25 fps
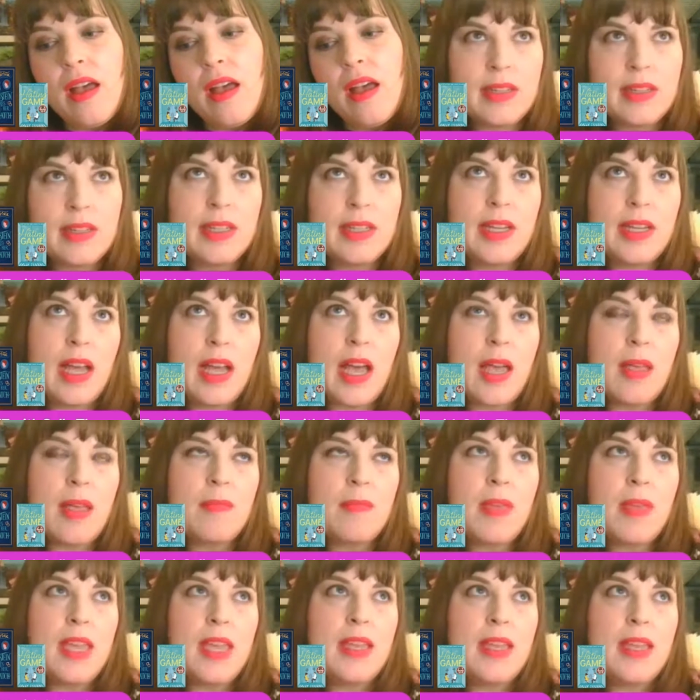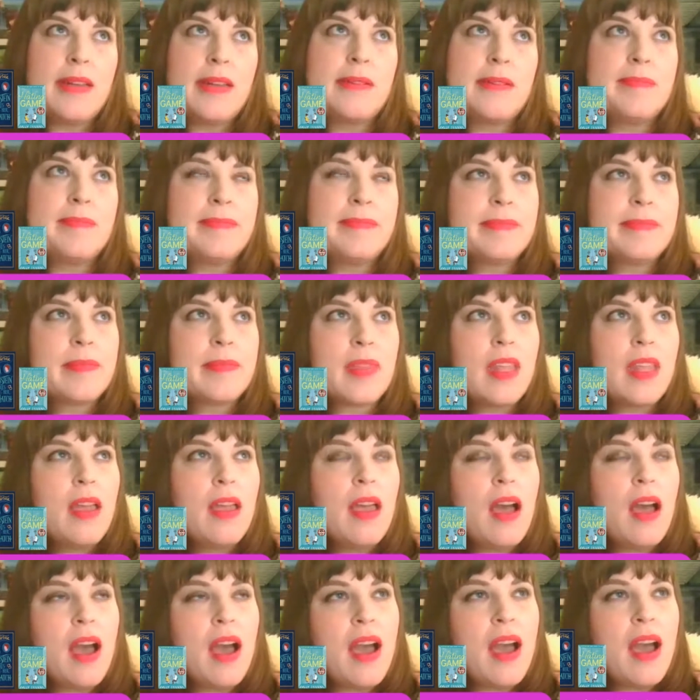was my favorite character to write in this
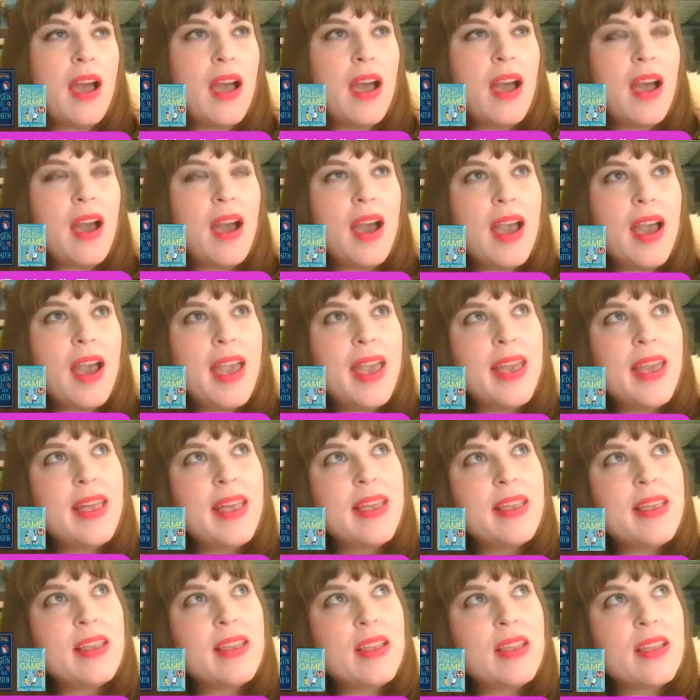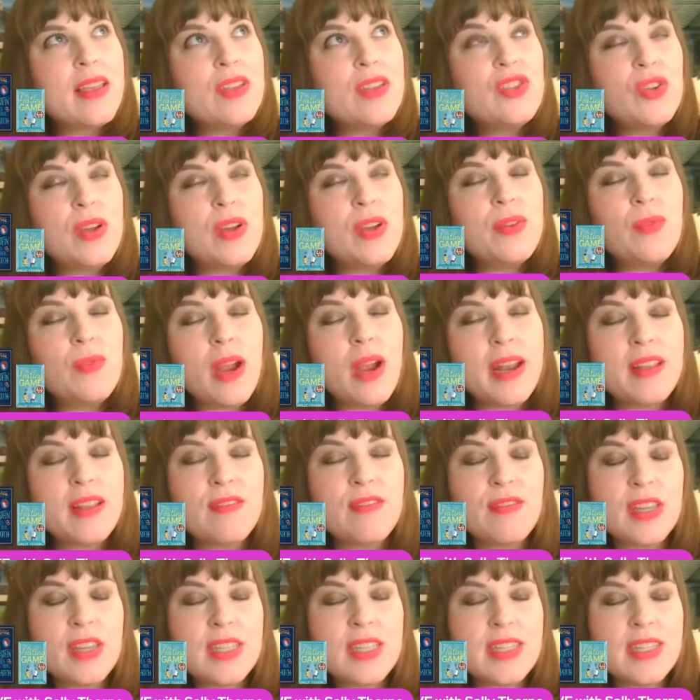novel? I mean,
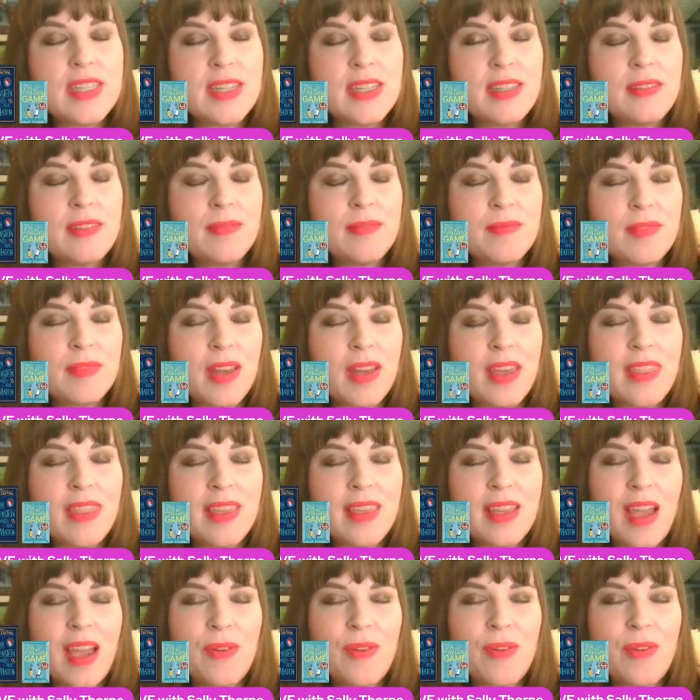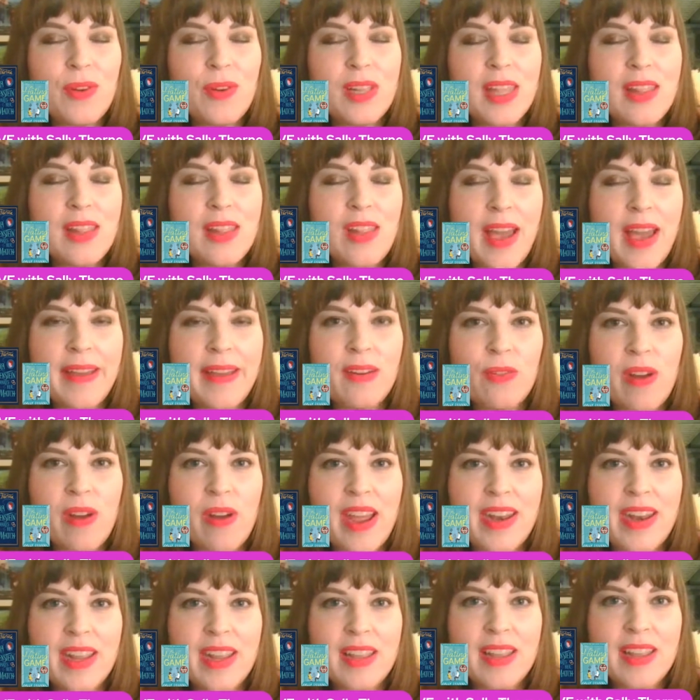I enjoyed writing Victor. I
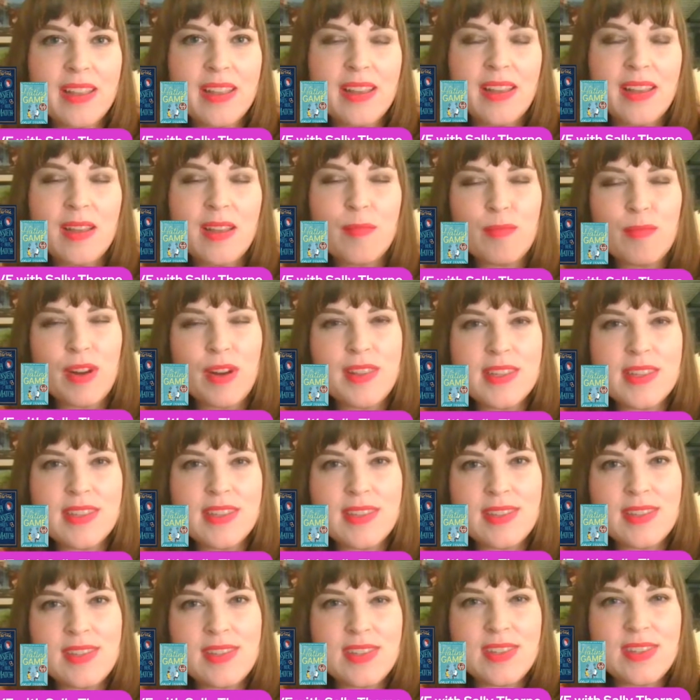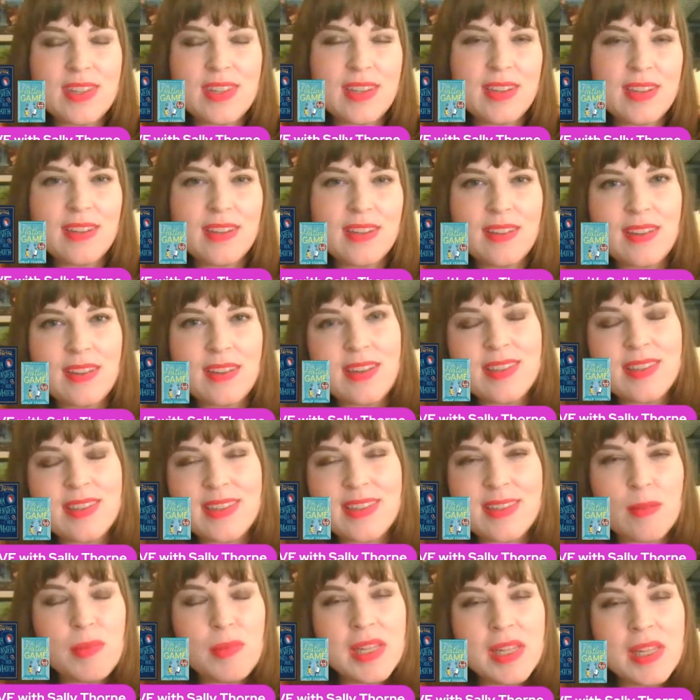think I really like writing brother,
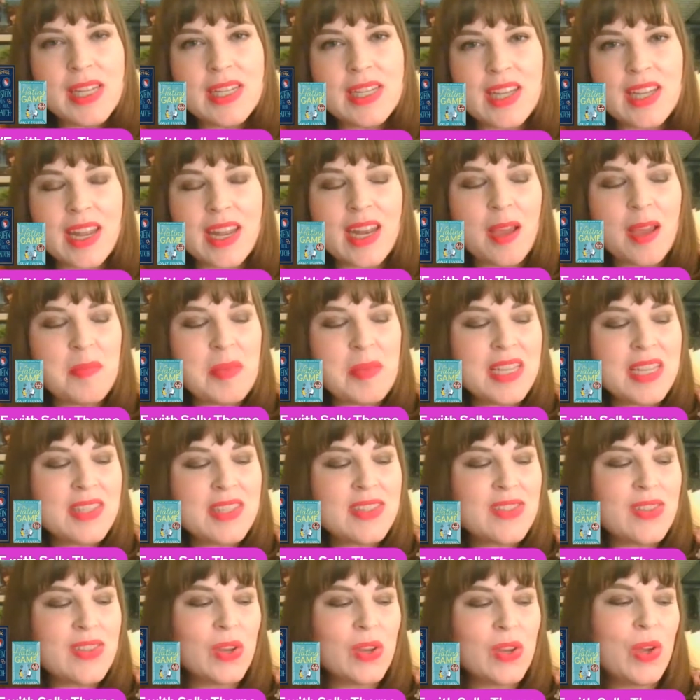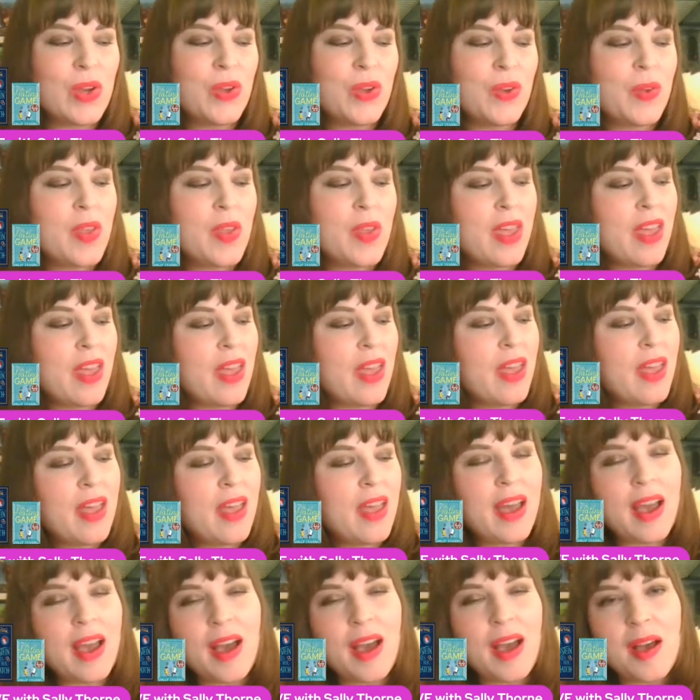sister, and sibling dynamics. So
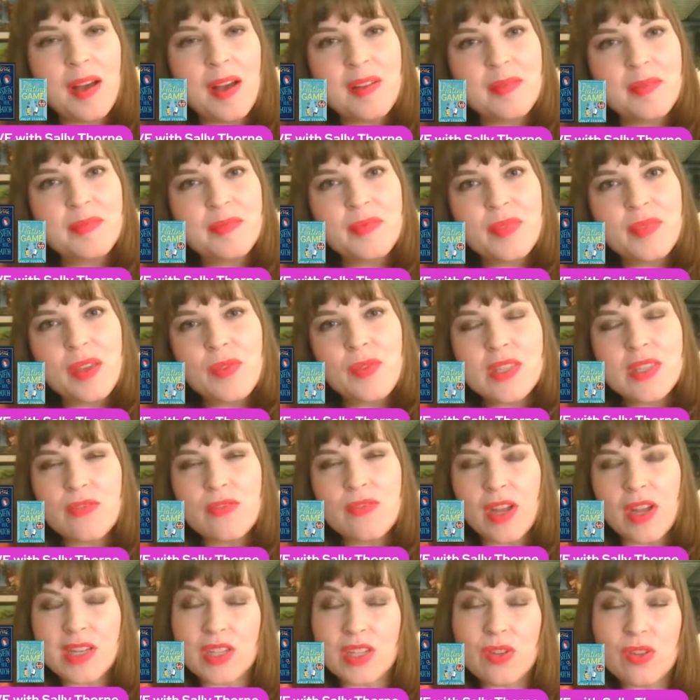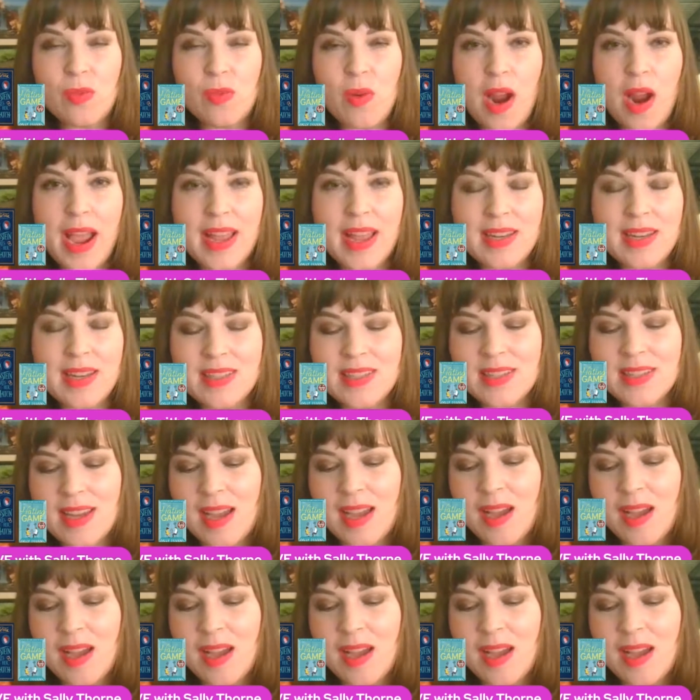it was fun to write